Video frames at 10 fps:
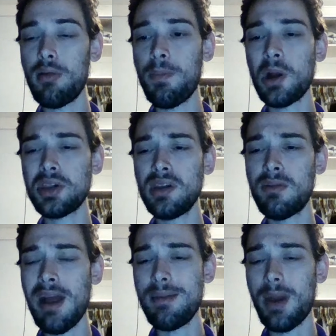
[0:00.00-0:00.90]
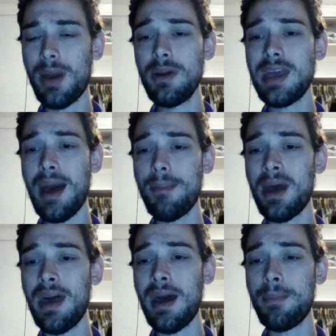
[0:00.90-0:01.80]
partially writing my recap
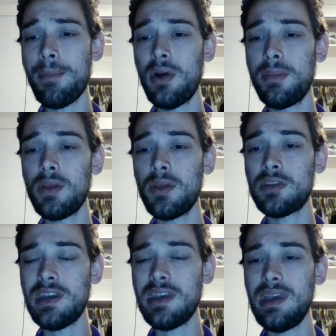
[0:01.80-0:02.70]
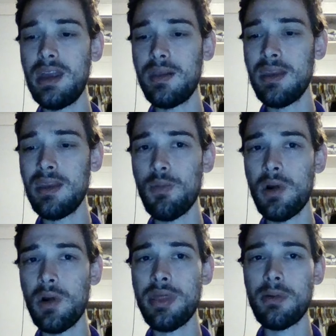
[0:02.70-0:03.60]
by that point, but it looked like he hit at least
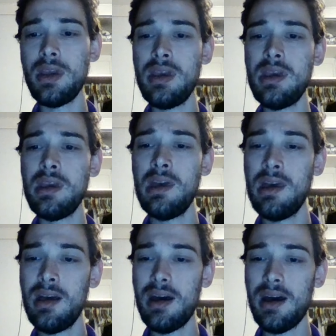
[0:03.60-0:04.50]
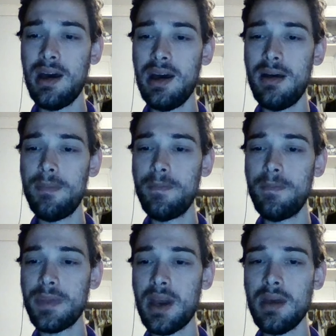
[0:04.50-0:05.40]
1 3. I
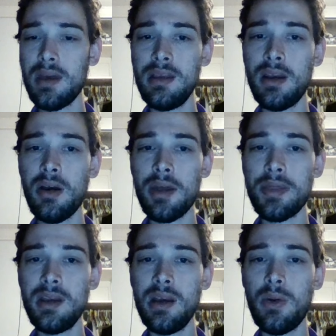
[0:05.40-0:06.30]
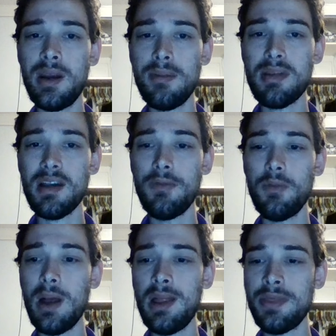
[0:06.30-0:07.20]
thought he acquitted himself
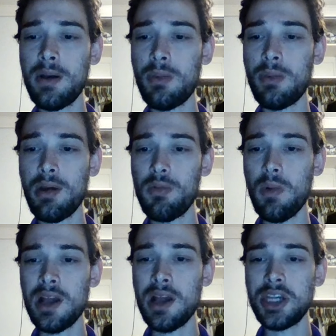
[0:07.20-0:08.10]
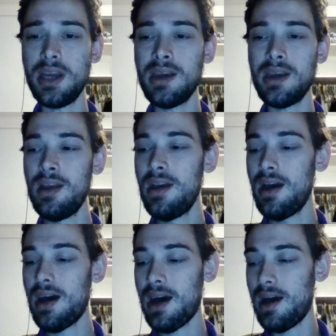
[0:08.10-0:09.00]
well out there when I was watching.
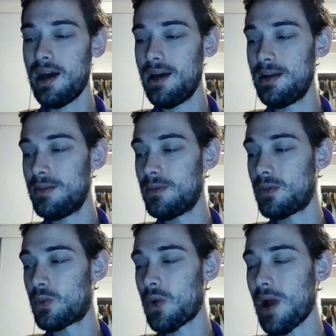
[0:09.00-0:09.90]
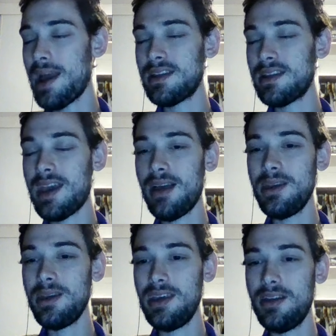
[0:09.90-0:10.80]
Ryan
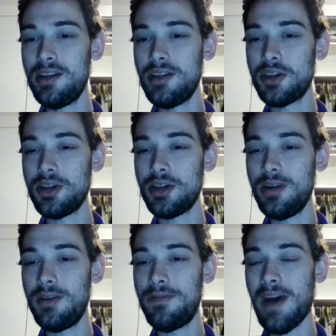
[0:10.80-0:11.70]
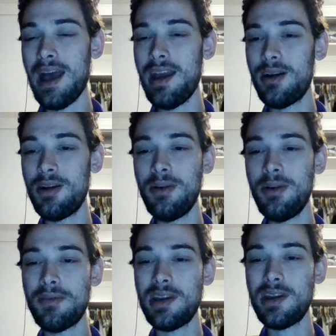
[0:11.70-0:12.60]
Kelly should fire
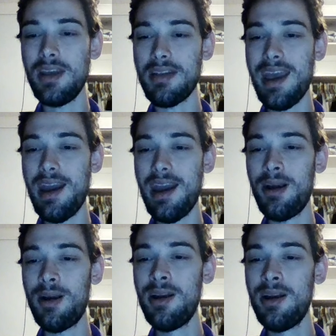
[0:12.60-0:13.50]
whoever did his hair.